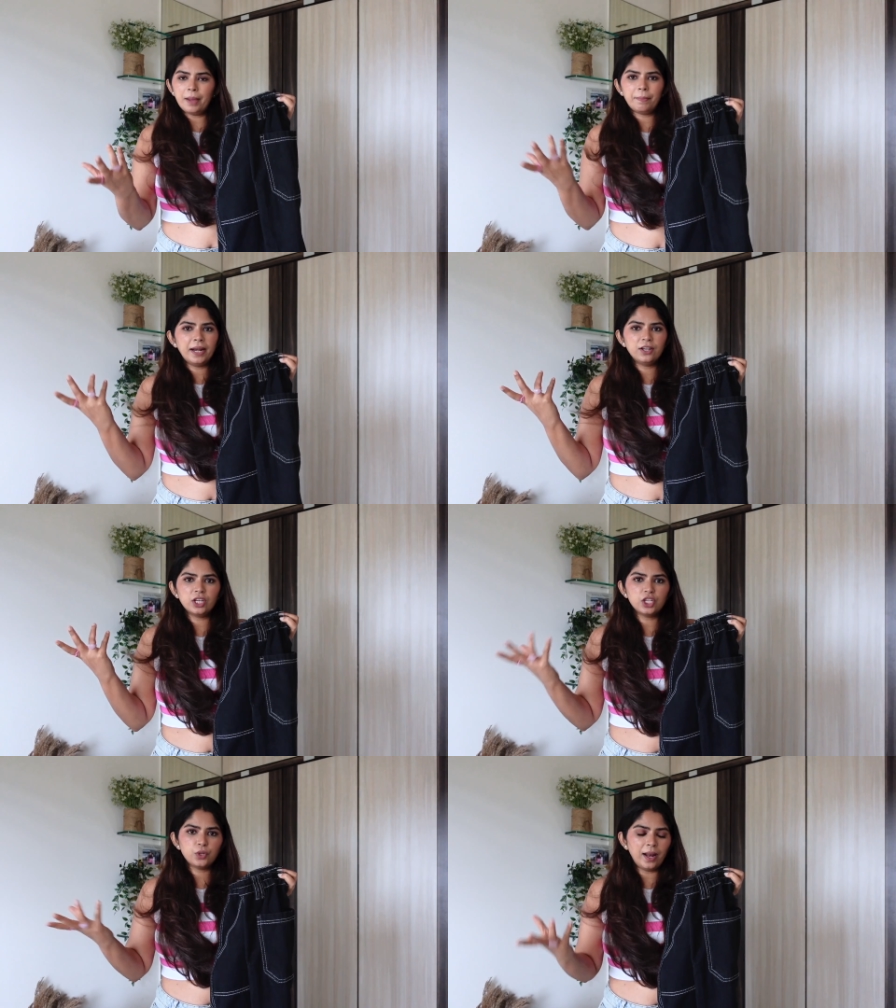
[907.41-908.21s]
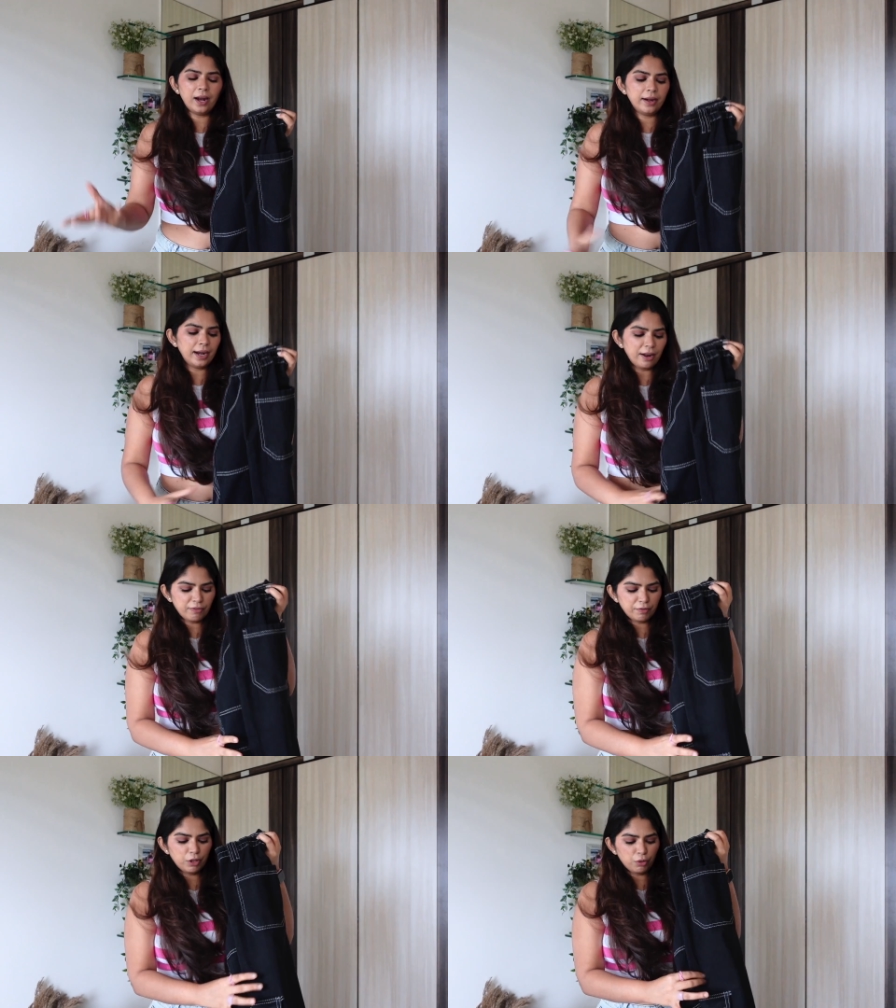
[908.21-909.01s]
I paid just
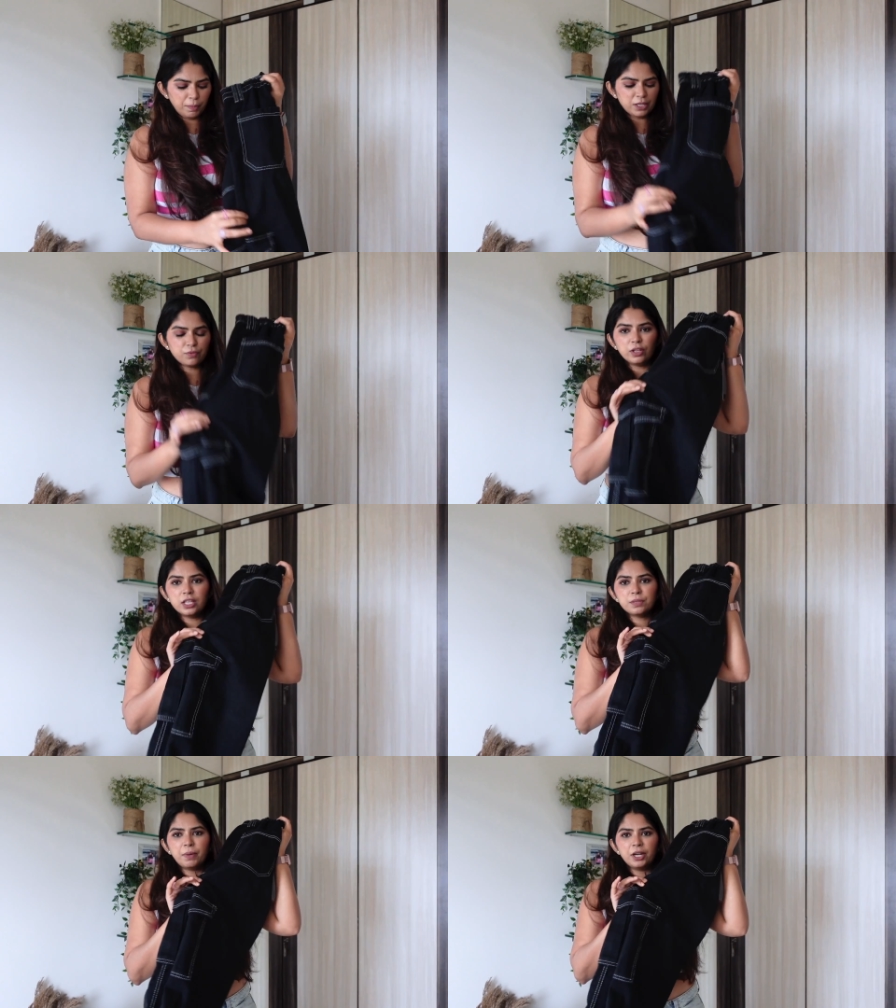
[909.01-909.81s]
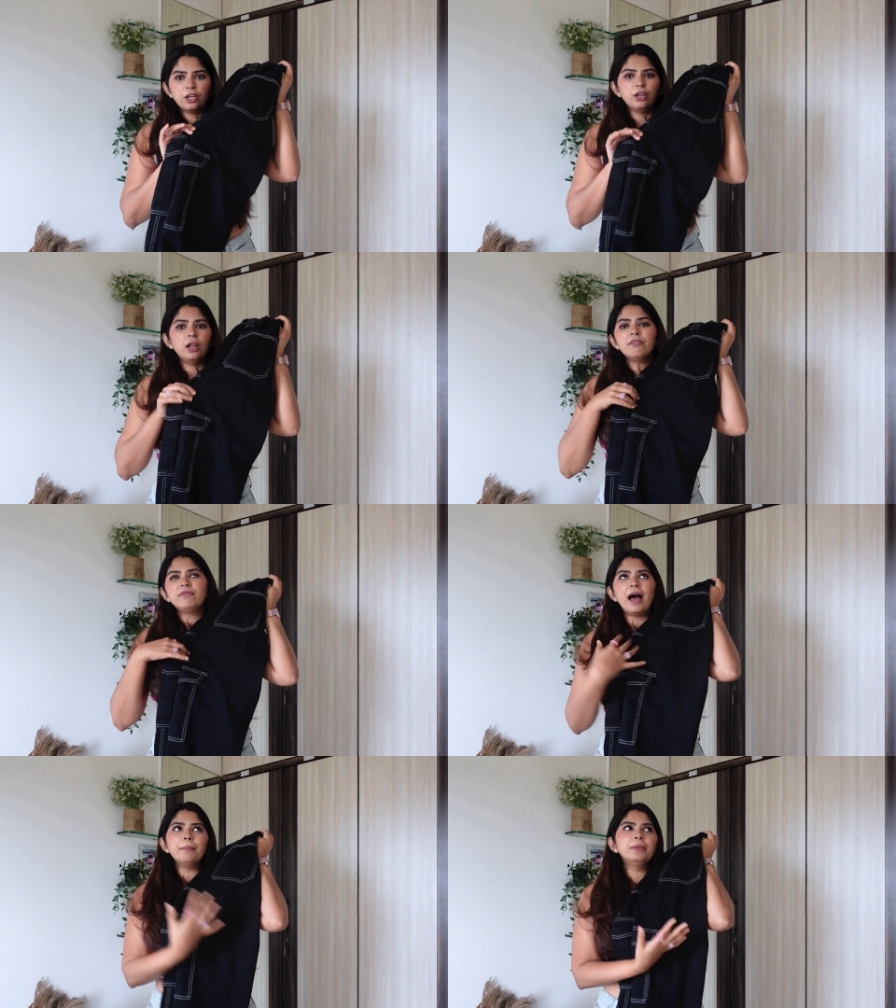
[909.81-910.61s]
1250 rupees for this particular
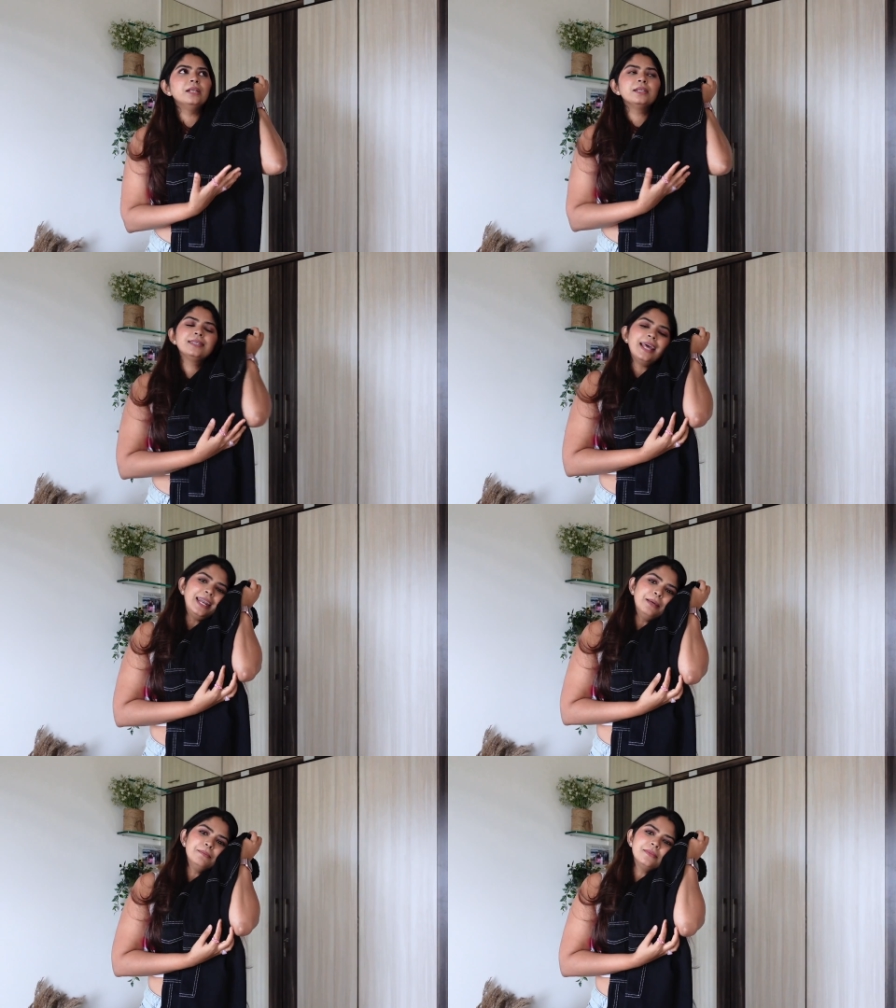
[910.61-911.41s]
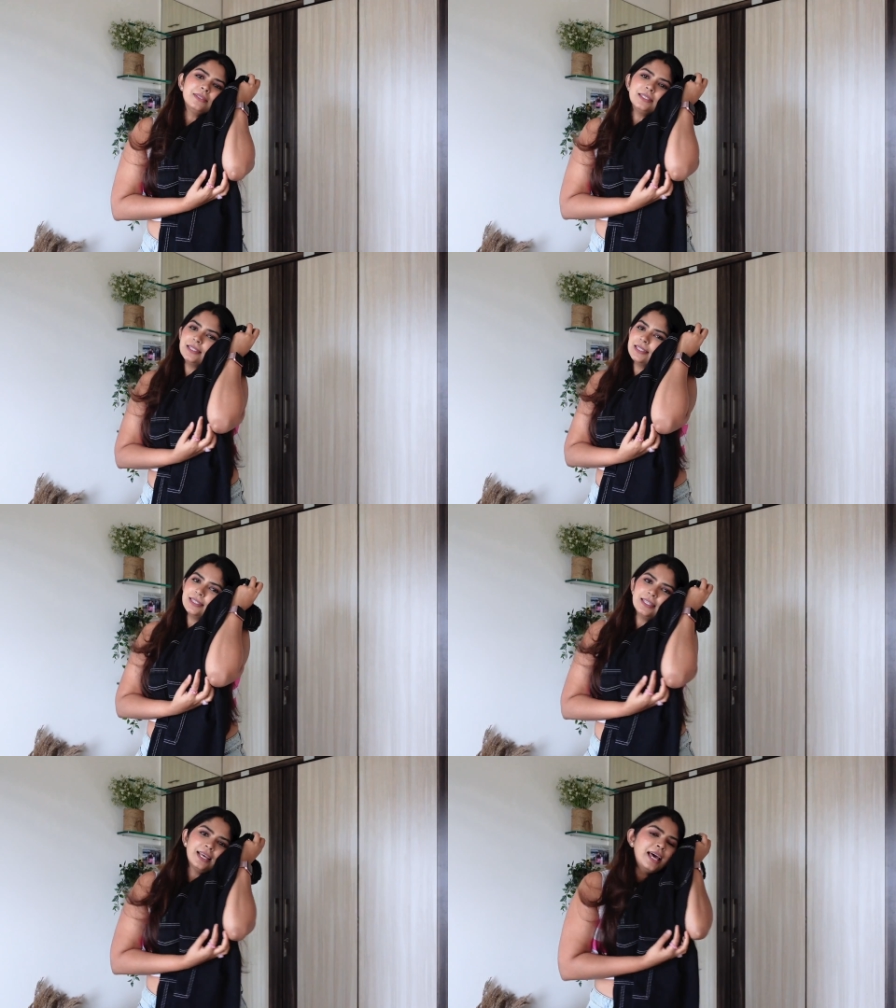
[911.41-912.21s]
fabulous denims.